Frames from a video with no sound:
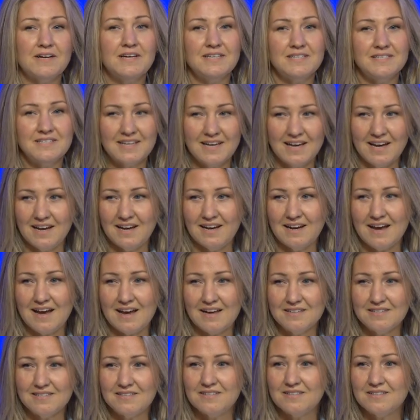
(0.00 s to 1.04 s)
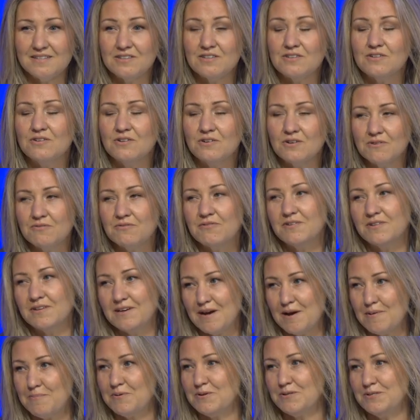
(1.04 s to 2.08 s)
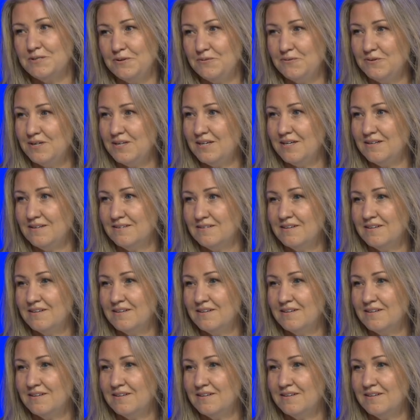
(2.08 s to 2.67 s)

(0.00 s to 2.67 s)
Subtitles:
is chaos, look for the opportunity.